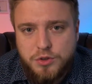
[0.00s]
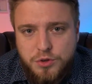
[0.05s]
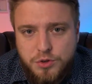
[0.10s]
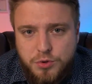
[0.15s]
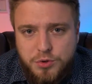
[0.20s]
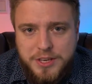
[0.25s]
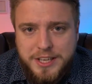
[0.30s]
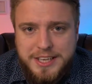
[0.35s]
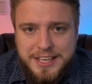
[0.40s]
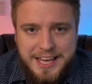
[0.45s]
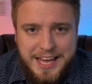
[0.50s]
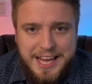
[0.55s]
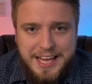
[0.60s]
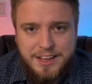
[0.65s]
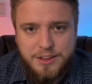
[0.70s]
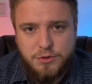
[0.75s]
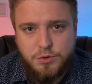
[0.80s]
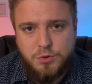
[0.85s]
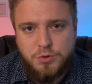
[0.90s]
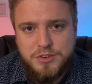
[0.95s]
tuning
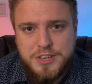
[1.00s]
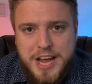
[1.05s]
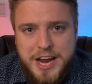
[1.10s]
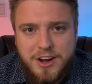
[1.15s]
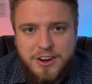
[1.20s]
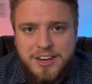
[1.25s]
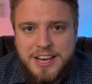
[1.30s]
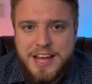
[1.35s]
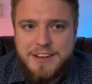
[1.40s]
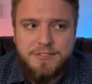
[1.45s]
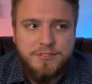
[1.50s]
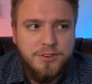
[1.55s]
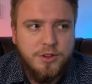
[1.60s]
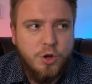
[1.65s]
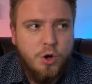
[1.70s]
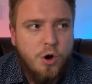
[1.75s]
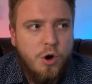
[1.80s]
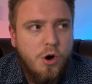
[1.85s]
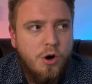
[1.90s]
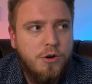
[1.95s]
in to their
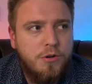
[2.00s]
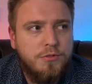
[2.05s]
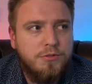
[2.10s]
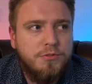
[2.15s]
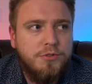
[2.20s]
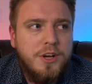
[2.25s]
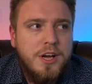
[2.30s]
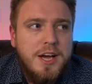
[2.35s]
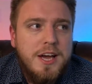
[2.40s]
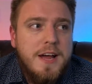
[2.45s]
level of